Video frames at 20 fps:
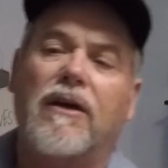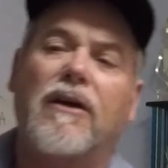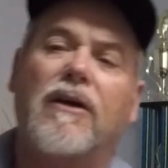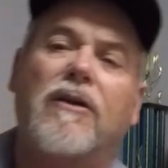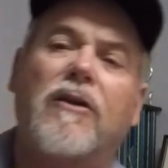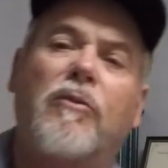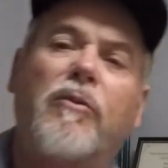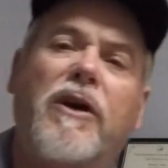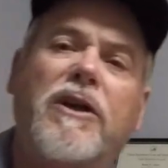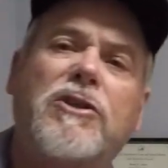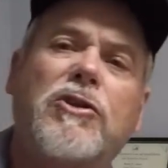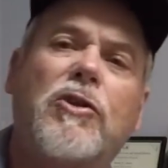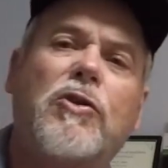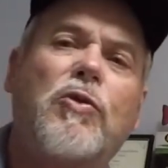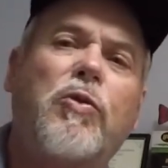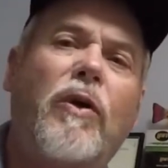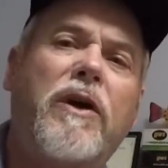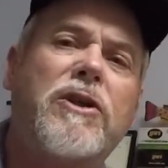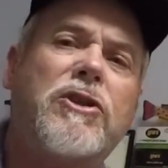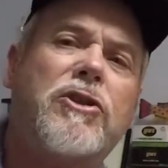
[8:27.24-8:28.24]
The Mr.
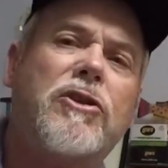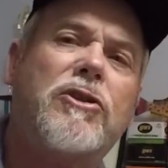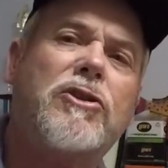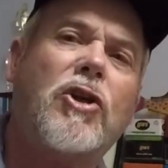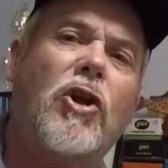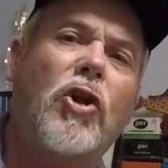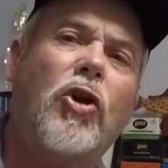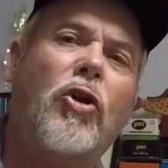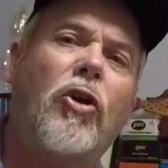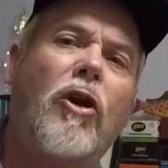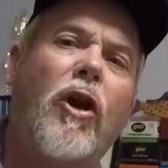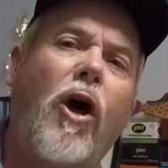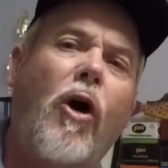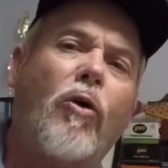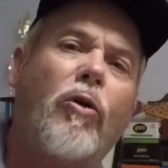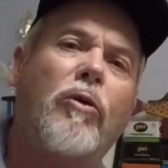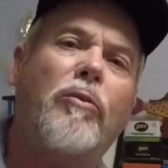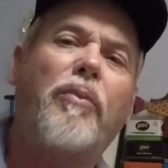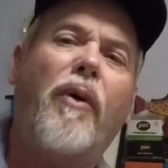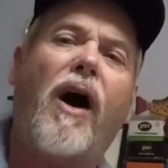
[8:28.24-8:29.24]
Twister is a little
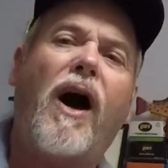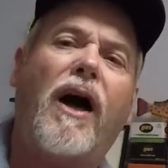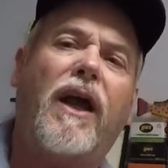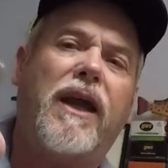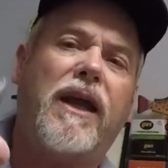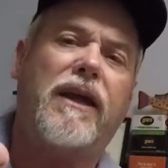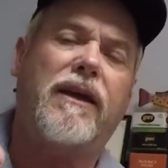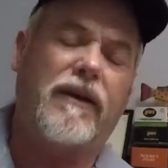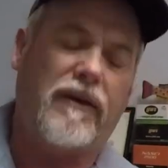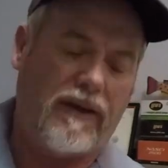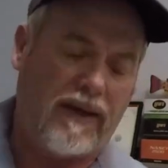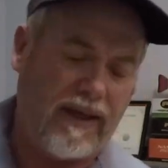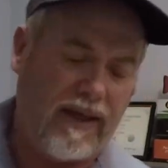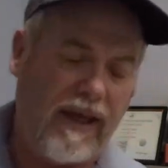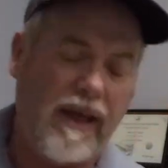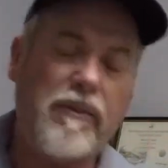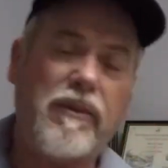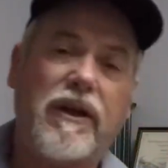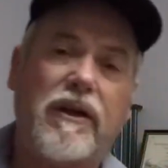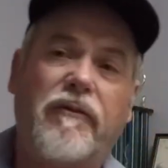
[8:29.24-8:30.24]
longer body.
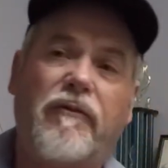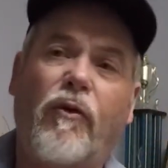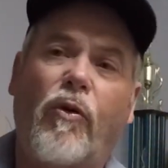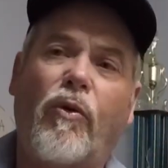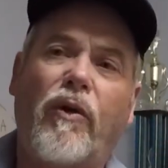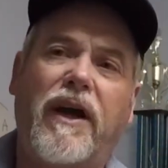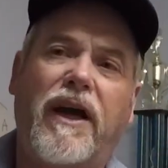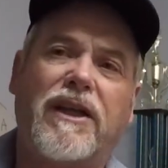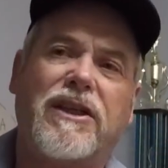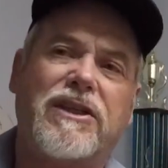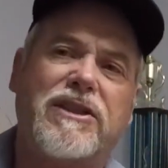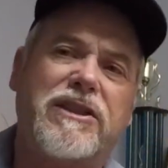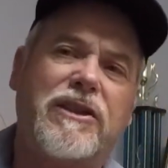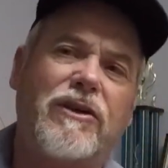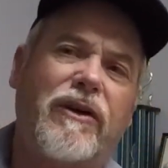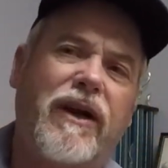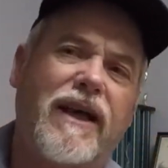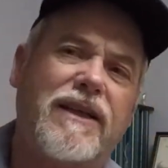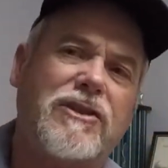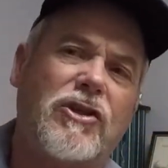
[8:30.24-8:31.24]
Even the 4 inch, it
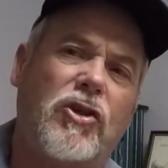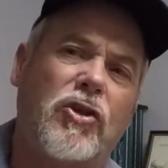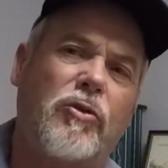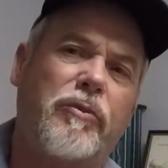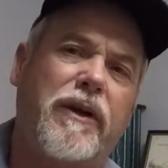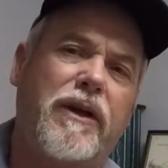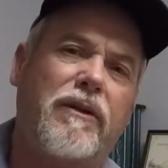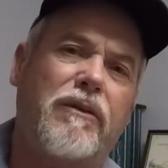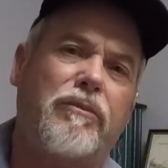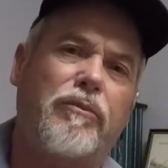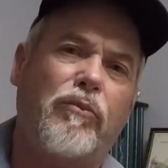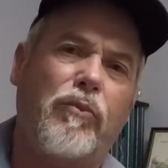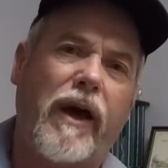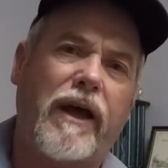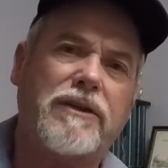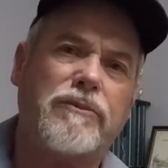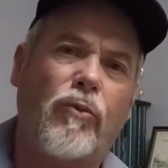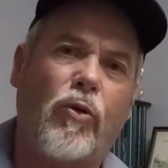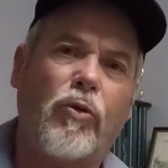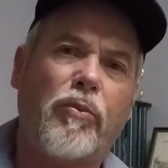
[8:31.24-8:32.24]
still has a little bit,
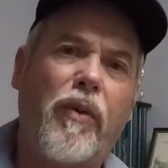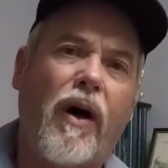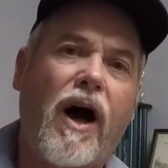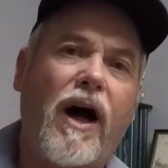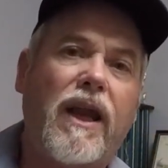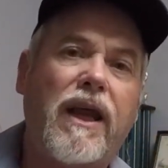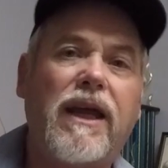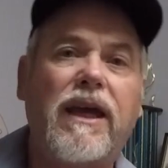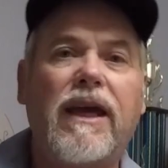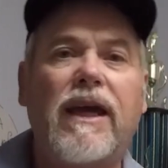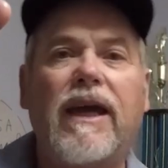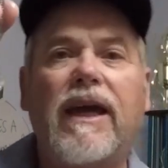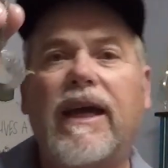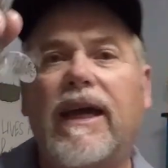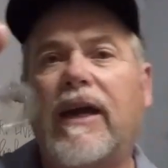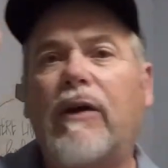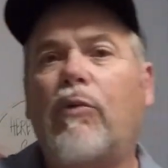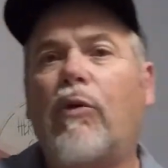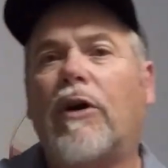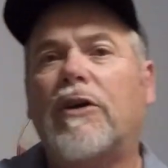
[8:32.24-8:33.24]
has more body.
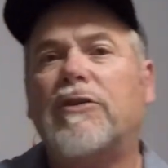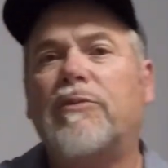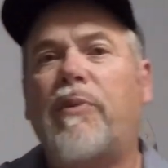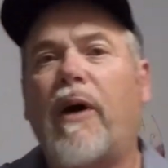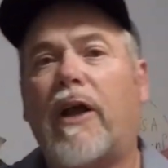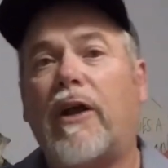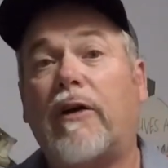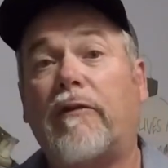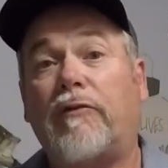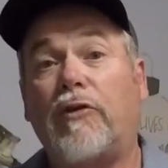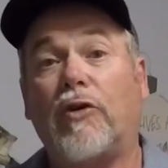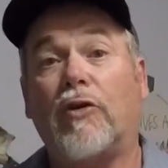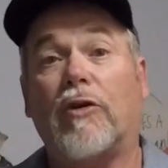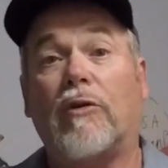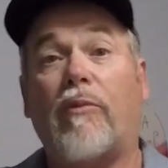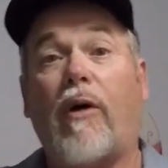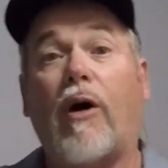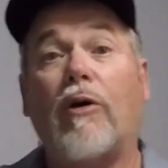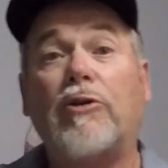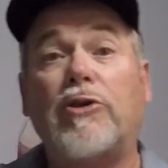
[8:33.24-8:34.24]
It works better if you're
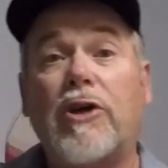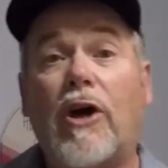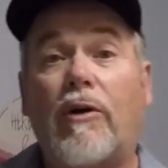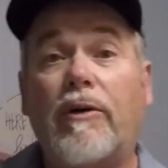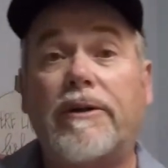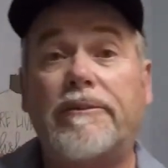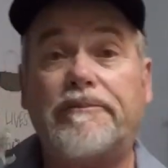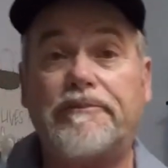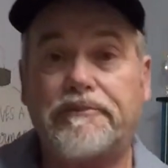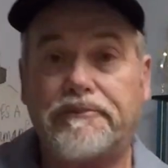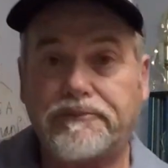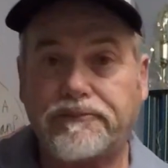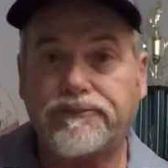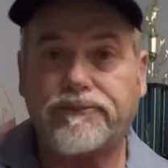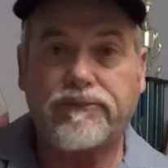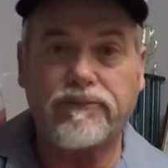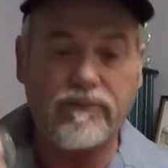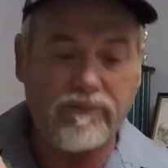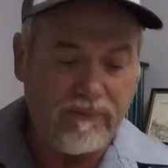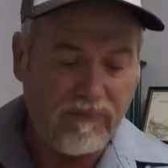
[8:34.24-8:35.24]
going to Mojo it.
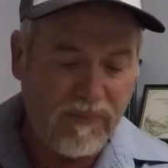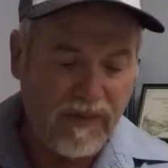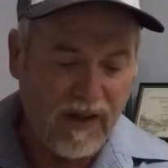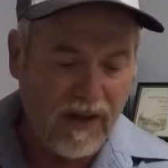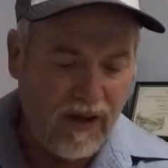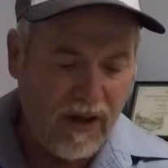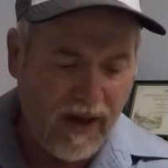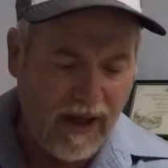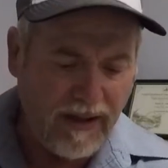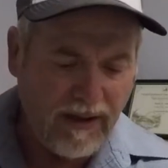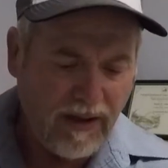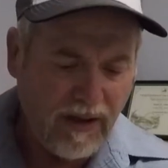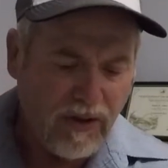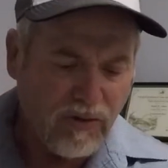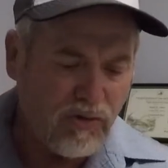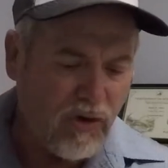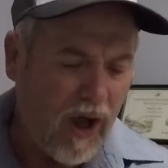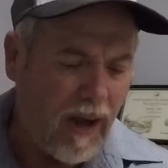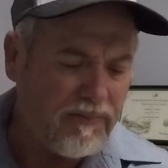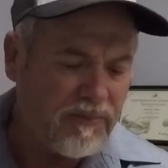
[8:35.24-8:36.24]
Alright,
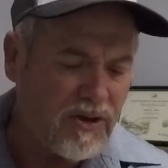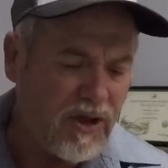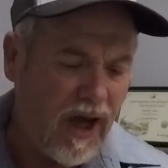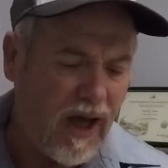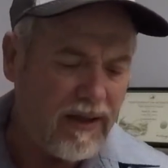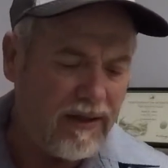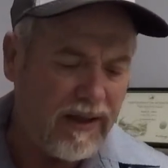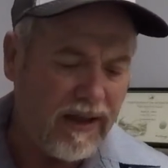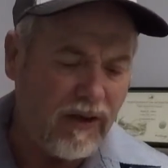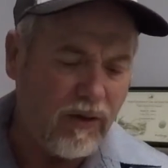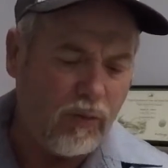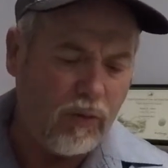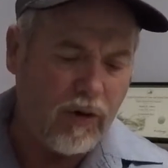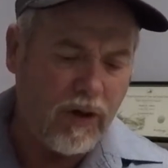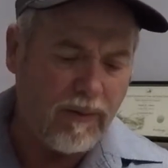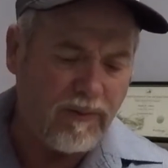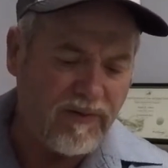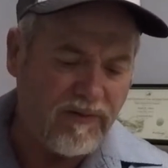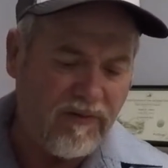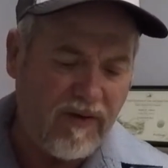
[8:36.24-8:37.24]
drop shot, neither one
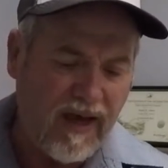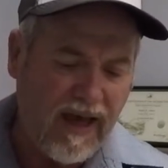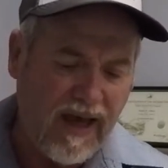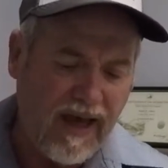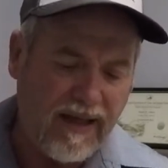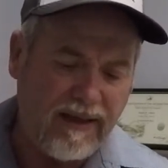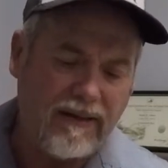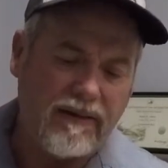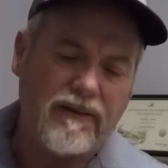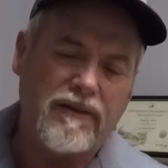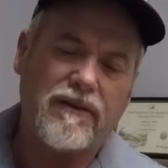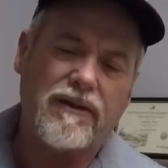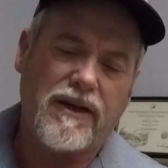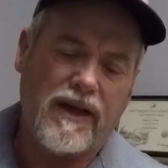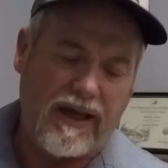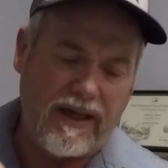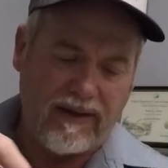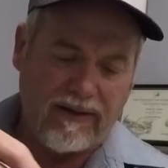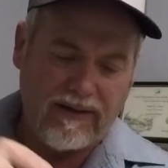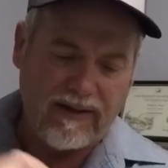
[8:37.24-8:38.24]
of them is fine,
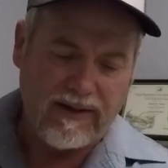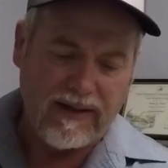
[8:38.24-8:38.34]
okay?